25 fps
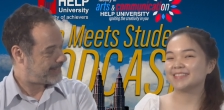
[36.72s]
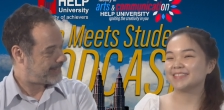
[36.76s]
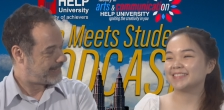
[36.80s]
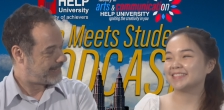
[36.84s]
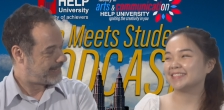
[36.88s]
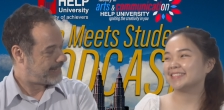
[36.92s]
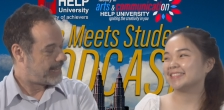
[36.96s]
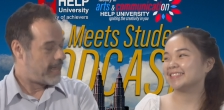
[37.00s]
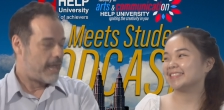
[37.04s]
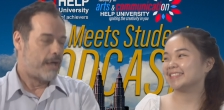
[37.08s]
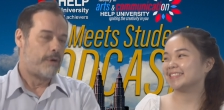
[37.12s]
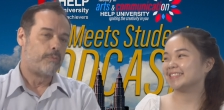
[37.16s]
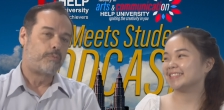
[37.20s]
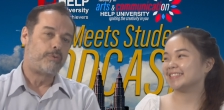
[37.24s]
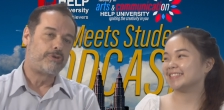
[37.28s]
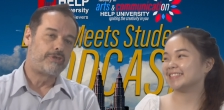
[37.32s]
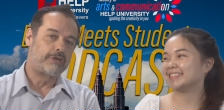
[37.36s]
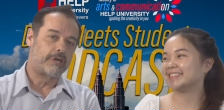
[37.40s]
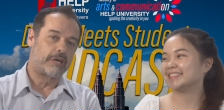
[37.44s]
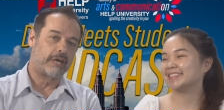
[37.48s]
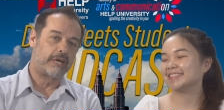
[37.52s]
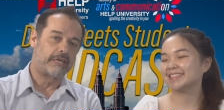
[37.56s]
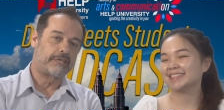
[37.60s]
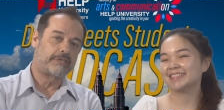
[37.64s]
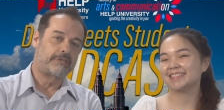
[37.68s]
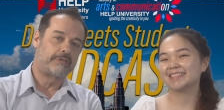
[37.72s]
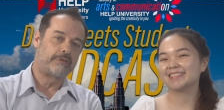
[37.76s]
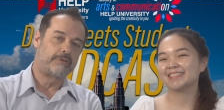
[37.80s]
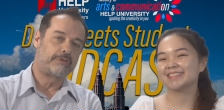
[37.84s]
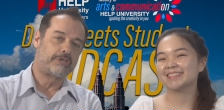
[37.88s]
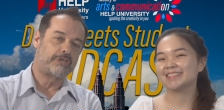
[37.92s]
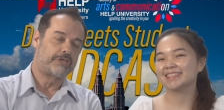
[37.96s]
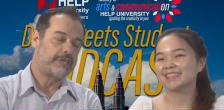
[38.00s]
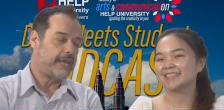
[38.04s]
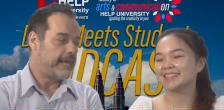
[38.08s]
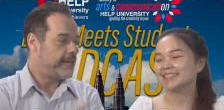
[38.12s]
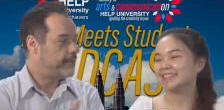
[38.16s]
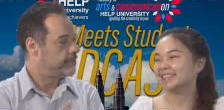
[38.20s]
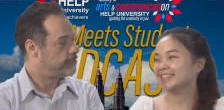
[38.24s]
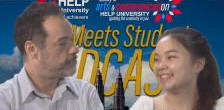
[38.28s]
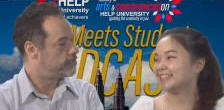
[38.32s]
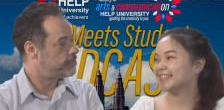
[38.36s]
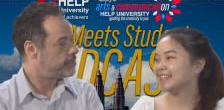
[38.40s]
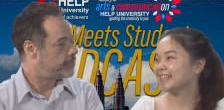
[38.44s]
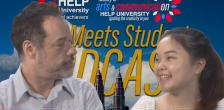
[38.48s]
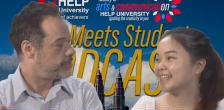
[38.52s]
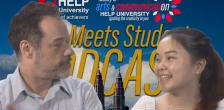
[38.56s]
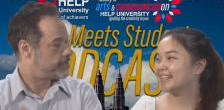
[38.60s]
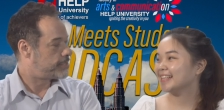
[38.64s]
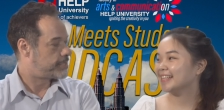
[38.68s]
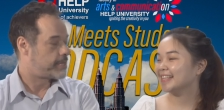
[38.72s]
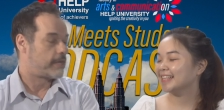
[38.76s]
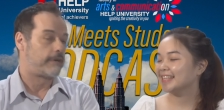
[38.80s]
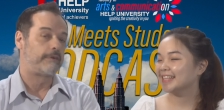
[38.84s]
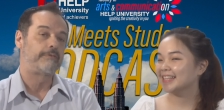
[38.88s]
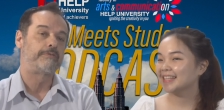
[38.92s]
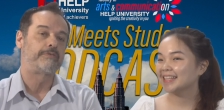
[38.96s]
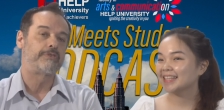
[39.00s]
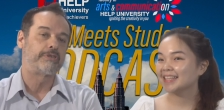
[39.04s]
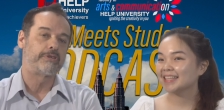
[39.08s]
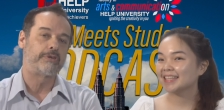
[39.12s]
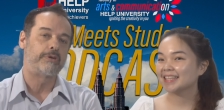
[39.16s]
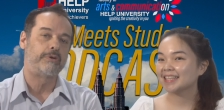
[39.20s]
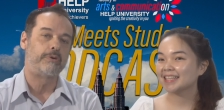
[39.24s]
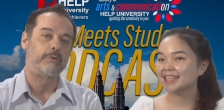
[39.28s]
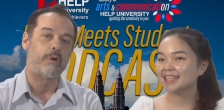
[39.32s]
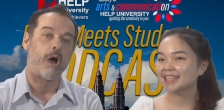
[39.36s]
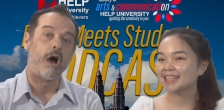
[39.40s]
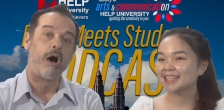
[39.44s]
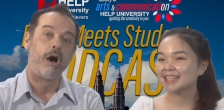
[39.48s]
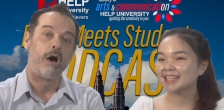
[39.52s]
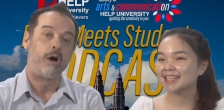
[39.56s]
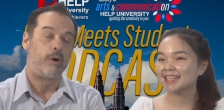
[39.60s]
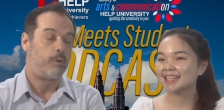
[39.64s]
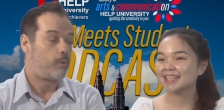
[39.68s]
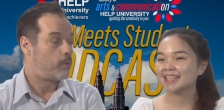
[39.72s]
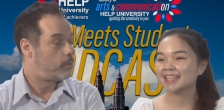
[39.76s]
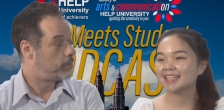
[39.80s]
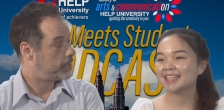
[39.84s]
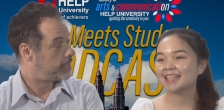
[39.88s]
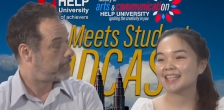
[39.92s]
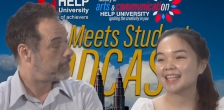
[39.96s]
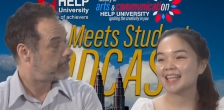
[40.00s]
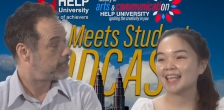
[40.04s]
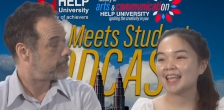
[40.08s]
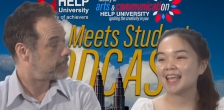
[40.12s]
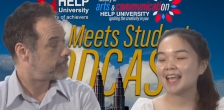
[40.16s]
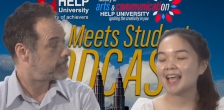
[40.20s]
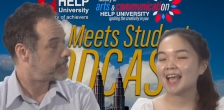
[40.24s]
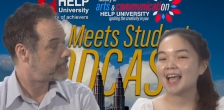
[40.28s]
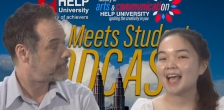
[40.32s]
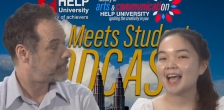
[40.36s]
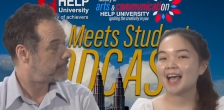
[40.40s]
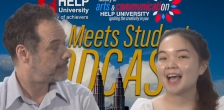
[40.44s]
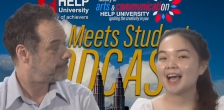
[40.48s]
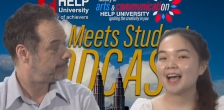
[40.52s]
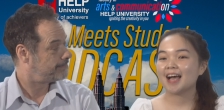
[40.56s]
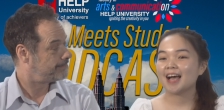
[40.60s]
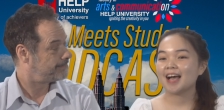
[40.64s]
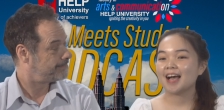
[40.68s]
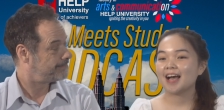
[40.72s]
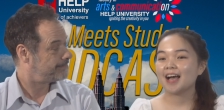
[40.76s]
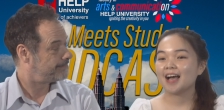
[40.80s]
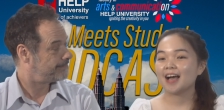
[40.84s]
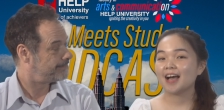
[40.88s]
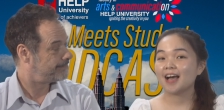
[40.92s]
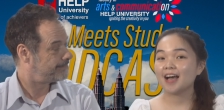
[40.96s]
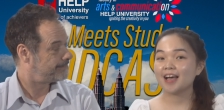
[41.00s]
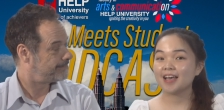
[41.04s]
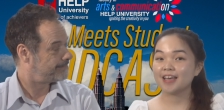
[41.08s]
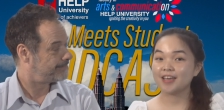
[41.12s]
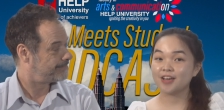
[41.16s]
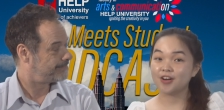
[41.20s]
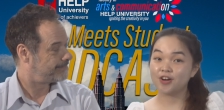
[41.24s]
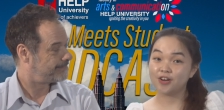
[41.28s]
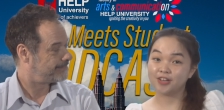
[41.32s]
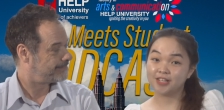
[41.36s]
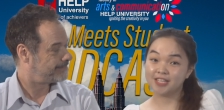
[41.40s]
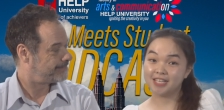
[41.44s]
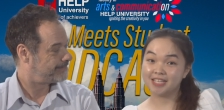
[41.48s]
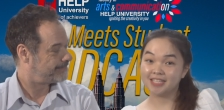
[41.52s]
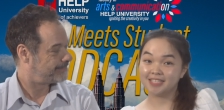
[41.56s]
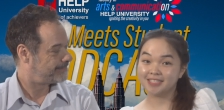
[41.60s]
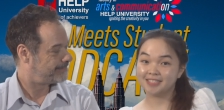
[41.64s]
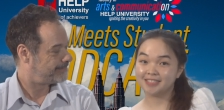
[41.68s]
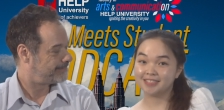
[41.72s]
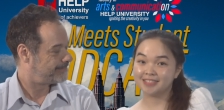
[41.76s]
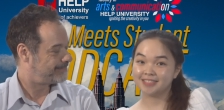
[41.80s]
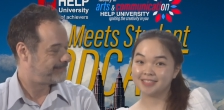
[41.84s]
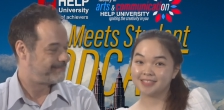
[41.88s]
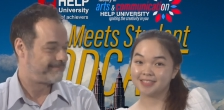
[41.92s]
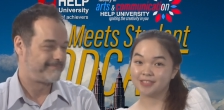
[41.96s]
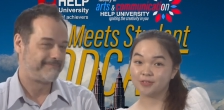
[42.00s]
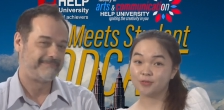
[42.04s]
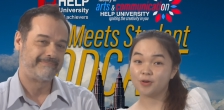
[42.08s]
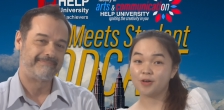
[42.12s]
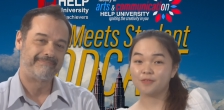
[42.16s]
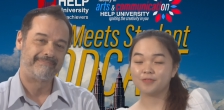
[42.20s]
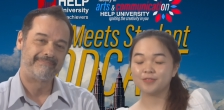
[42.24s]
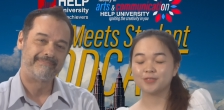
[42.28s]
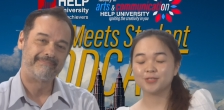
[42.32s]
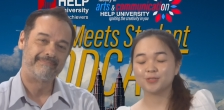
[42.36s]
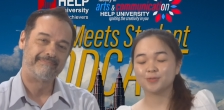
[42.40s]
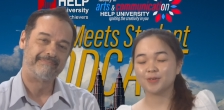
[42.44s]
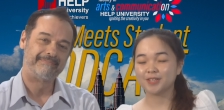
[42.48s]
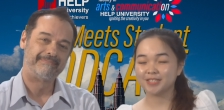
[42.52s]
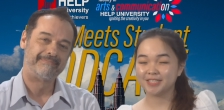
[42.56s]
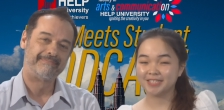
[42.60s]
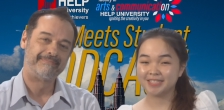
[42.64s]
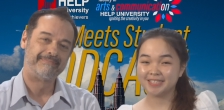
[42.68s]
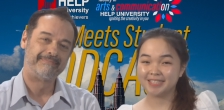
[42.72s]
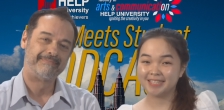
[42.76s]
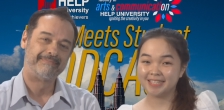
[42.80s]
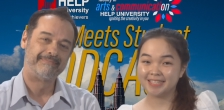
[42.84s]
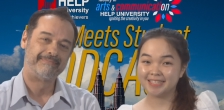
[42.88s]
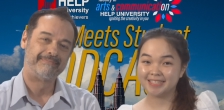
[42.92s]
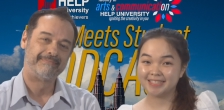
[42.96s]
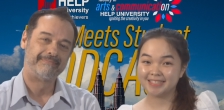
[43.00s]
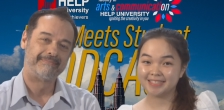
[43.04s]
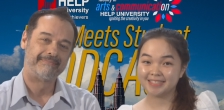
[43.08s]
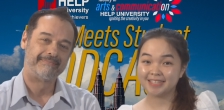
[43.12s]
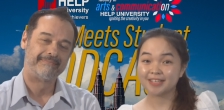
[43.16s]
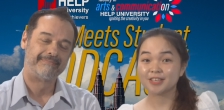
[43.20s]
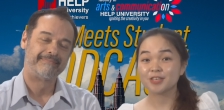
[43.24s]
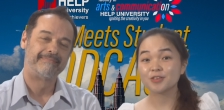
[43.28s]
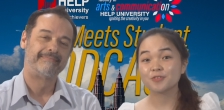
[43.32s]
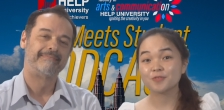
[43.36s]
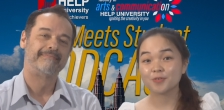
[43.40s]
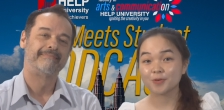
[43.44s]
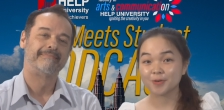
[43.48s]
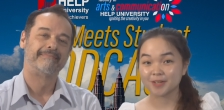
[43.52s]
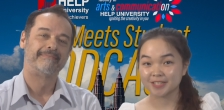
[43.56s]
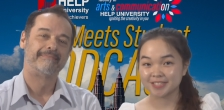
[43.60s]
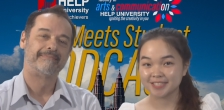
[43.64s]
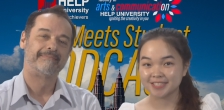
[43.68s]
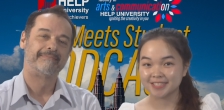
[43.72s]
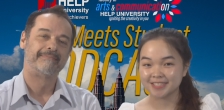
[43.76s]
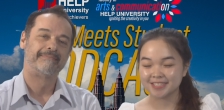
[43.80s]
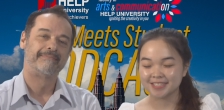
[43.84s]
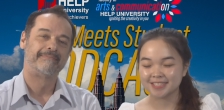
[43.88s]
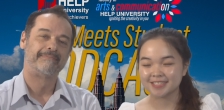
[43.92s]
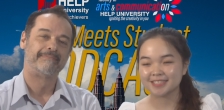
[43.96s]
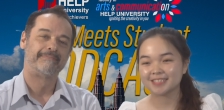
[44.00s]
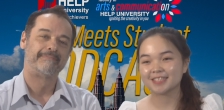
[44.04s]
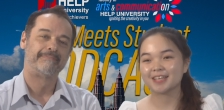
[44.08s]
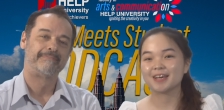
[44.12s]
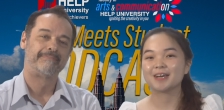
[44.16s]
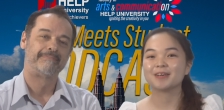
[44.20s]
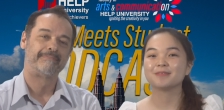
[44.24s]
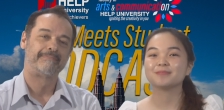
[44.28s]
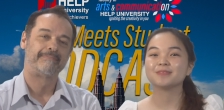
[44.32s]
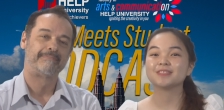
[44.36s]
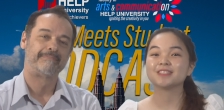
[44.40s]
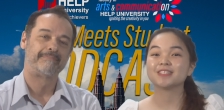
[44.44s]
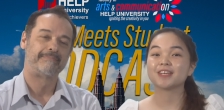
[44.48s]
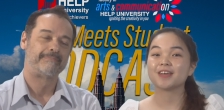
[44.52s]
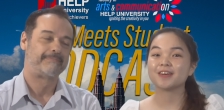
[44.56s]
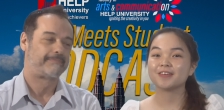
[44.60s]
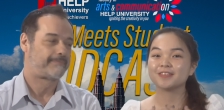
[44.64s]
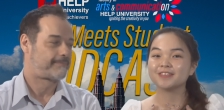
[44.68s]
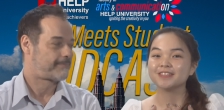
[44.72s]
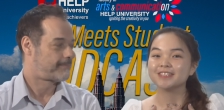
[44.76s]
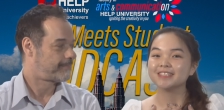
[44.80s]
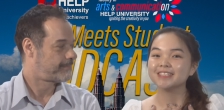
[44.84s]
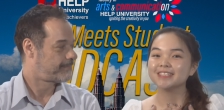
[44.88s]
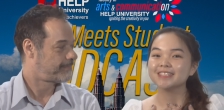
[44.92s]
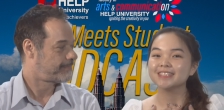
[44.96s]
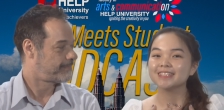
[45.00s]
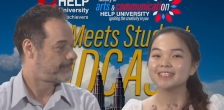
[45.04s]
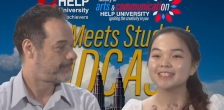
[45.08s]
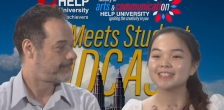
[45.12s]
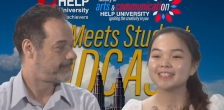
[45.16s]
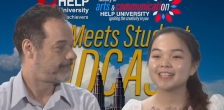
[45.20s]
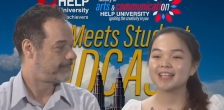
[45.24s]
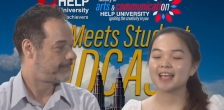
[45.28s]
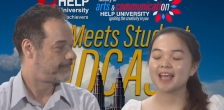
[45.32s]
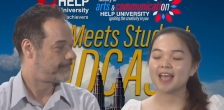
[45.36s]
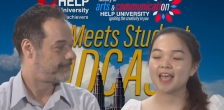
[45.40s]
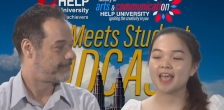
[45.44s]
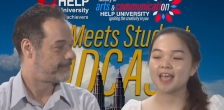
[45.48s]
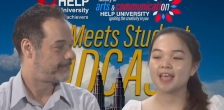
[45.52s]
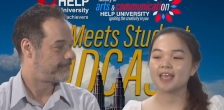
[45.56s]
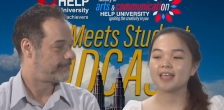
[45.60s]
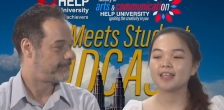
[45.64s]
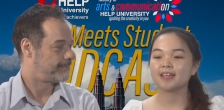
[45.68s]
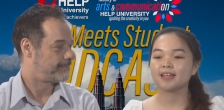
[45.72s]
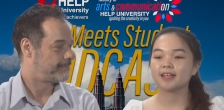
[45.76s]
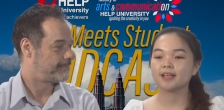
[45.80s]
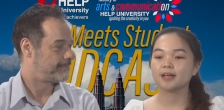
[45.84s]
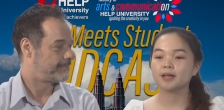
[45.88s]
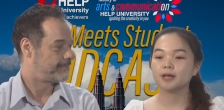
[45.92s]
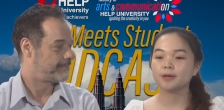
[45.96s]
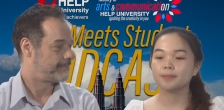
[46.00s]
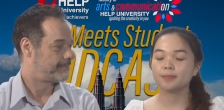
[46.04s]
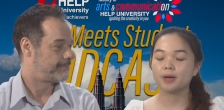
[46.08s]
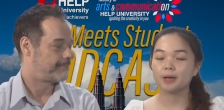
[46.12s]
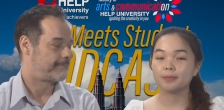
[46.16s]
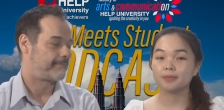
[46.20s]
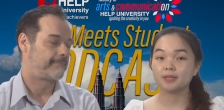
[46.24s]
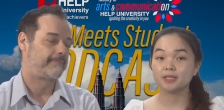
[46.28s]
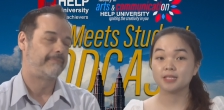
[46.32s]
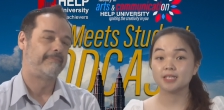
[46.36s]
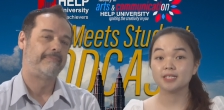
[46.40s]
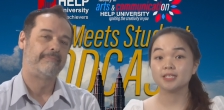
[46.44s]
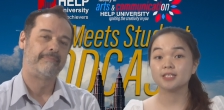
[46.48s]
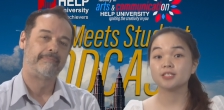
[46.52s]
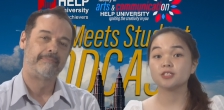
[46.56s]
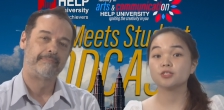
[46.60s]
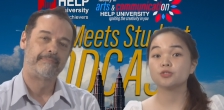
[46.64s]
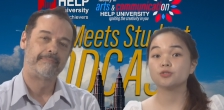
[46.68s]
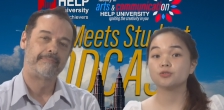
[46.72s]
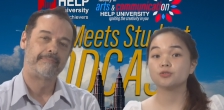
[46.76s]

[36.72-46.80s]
Speaker 1: good. Would you like to just introduce yourself to our audience?
Speaker 2: Hi, audience. Whoever's watching this, thank you for watching this. I'm Cheryl, and um, I'm a third year